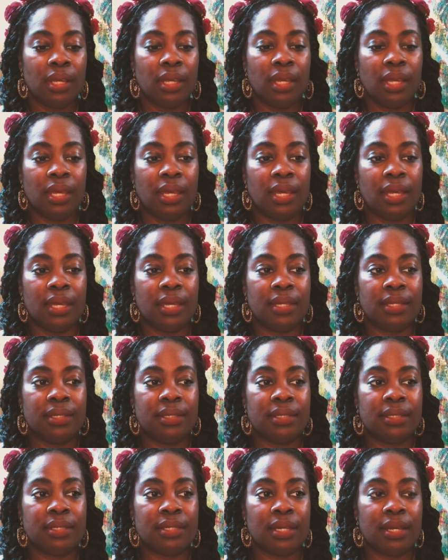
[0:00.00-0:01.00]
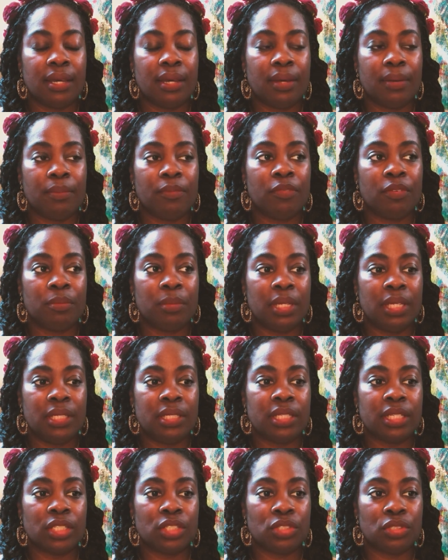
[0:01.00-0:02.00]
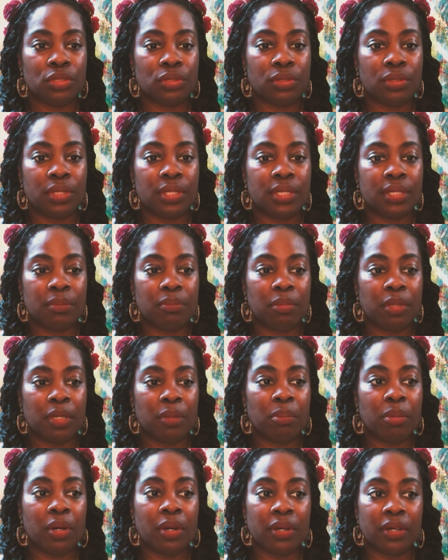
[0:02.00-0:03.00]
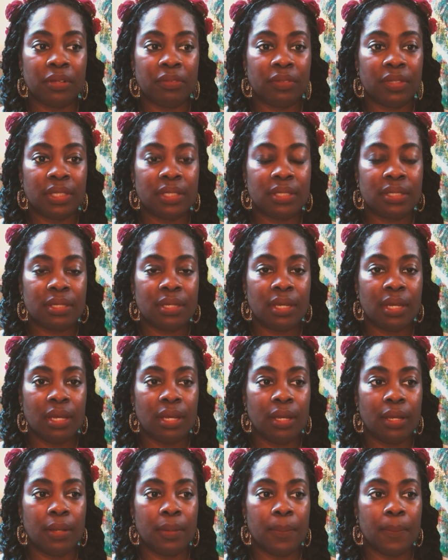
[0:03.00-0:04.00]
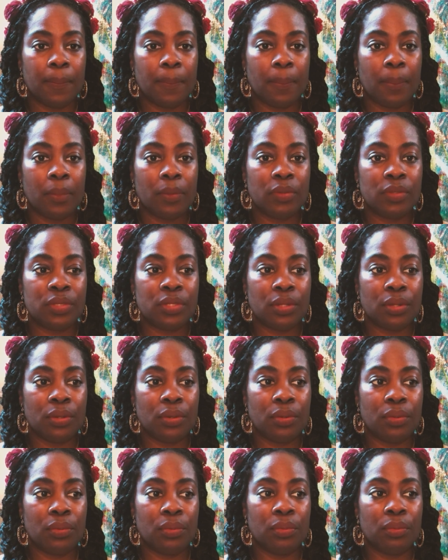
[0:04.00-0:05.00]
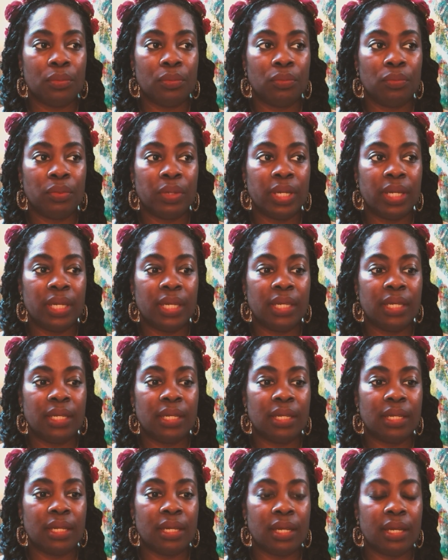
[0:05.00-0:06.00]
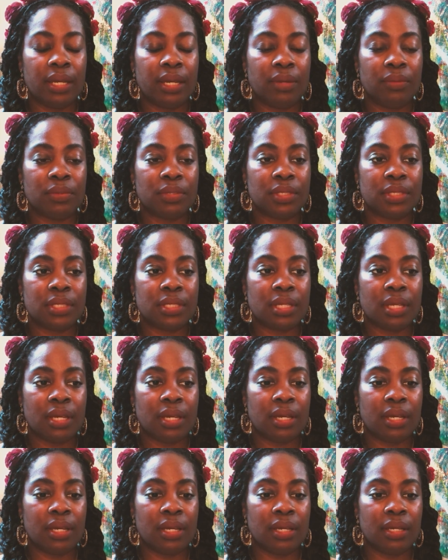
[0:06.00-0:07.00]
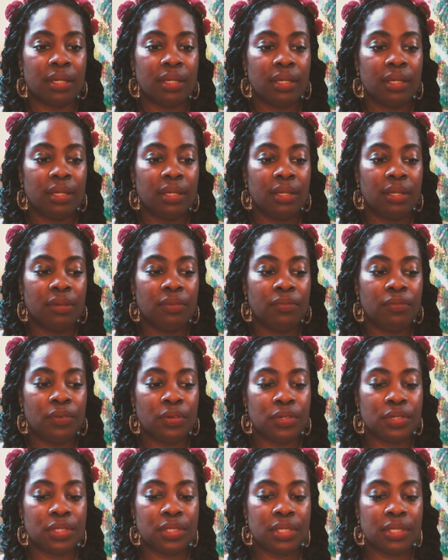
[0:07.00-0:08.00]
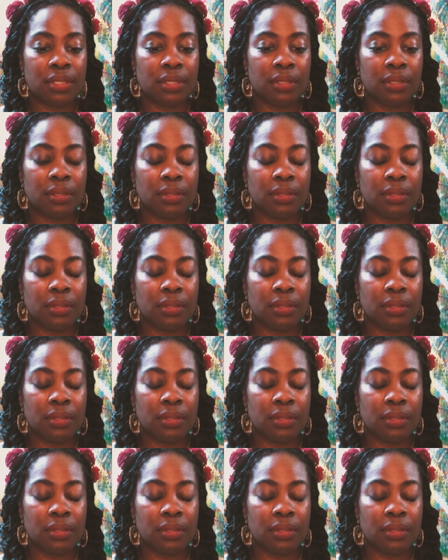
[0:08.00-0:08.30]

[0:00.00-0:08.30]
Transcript: And for me, texture is a big part of it. So when I was first